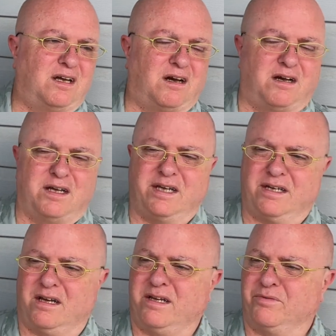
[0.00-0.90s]
Uh,
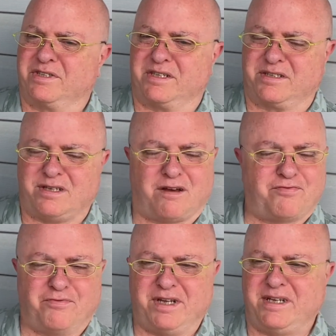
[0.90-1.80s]
it, it, was a
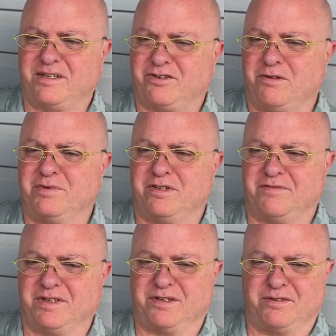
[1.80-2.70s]
tough read in terms
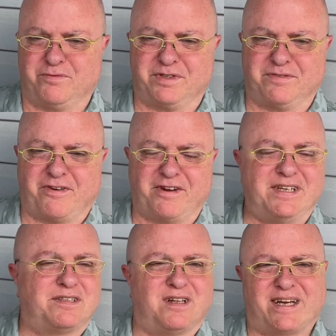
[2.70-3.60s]
of it, was a very
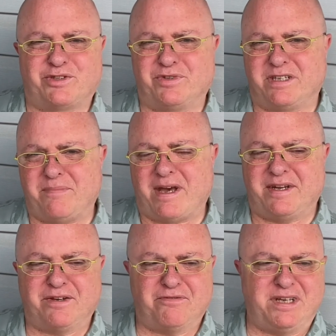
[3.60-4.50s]
intellectually
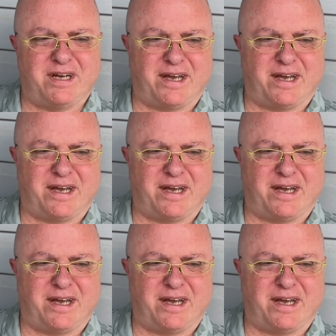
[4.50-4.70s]
demanding read.